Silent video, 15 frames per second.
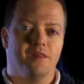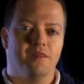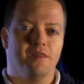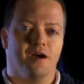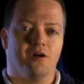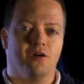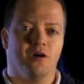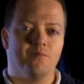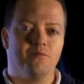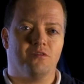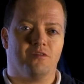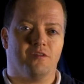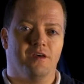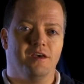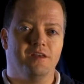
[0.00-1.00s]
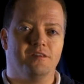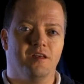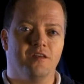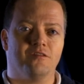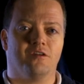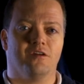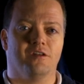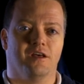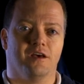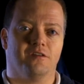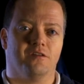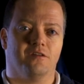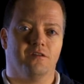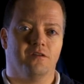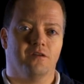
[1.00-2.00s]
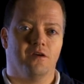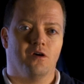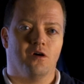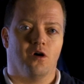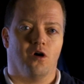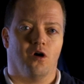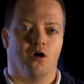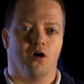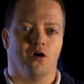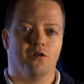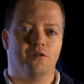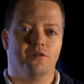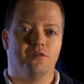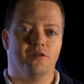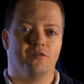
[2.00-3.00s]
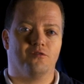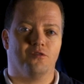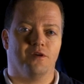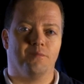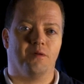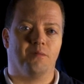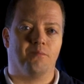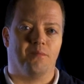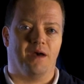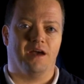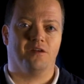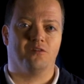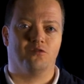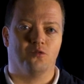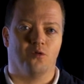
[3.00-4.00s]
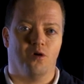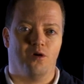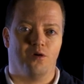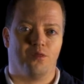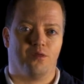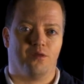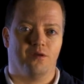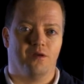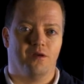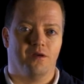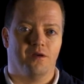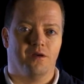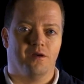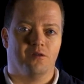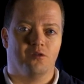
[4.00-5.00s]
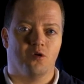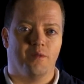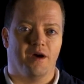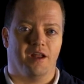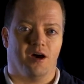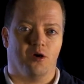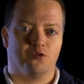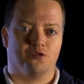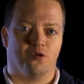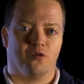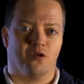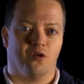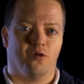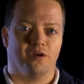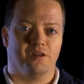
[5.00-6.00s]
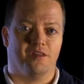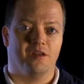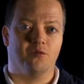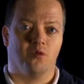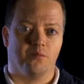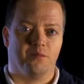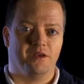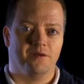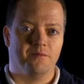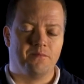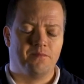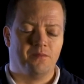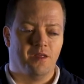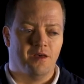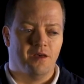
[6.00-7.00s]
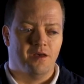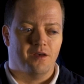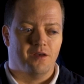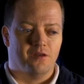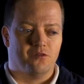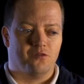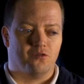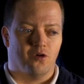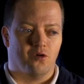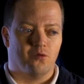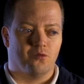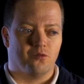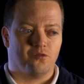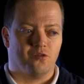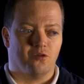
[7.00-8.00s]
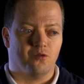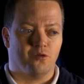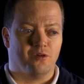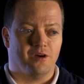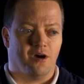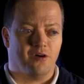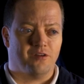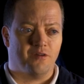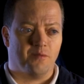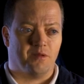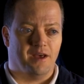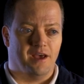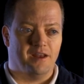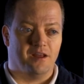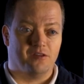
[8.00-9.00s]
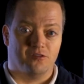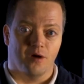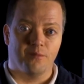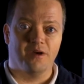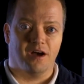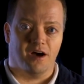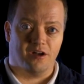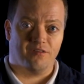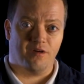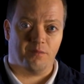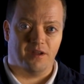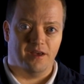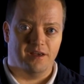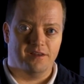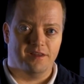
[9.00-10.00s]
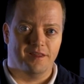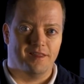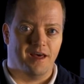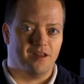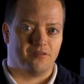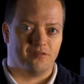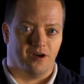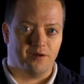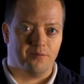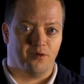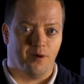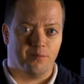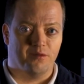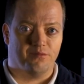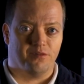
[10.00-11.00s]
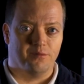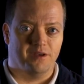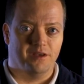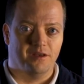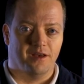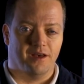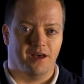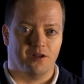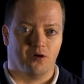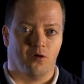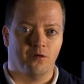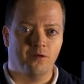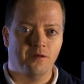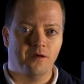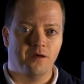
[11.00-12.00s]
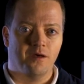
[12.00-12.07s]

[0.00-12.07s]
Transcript: there comes a disconnect on the trip back to Earth, no matter how short or long it then will be. So looking out of a plane and jumping out of a plane, that is not a problem for me at all.